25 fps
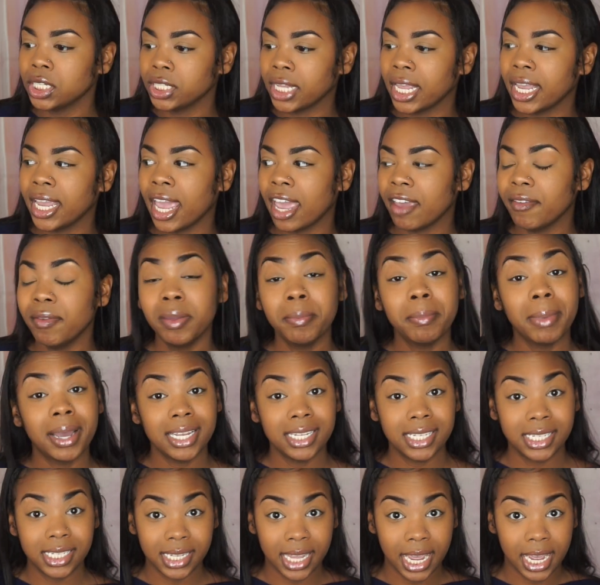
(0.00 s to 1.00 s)
They gave me my
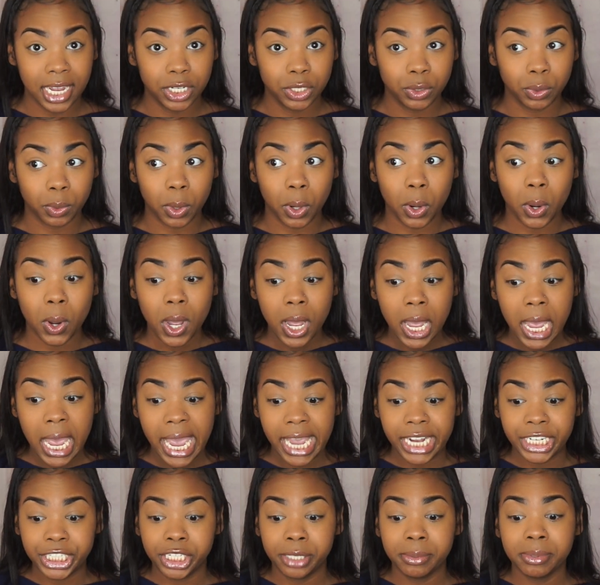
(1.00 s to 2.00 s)
schedule,
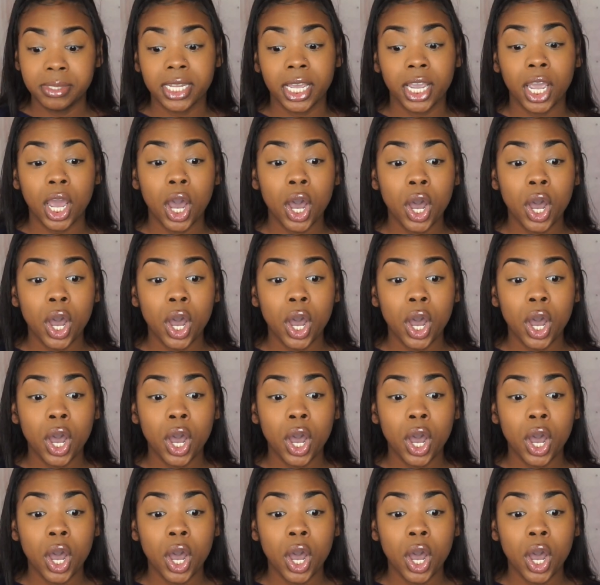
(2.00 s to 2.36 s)
and she was like,